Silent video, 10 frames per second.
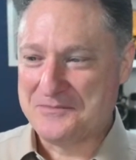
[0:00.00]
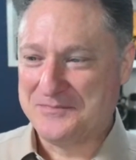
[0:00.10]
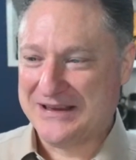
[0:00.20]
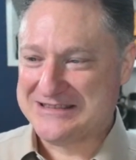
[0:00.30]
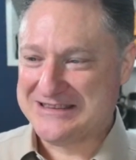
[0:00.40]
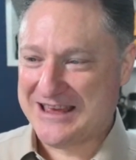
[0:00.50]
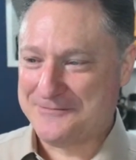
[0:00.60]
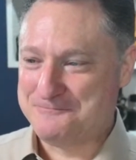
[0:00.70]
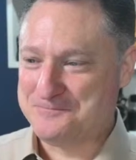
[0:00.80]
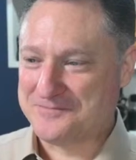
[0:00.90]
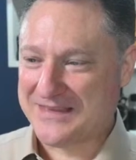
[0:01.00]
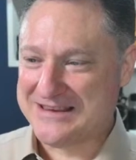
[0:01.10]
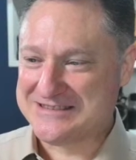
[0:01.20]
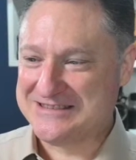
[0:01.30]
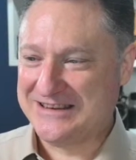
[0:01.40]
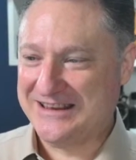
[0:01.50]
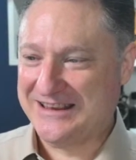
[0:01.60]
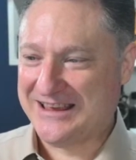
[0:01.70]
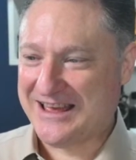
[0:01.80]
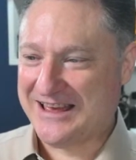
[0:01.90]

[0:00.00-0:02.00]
But I see,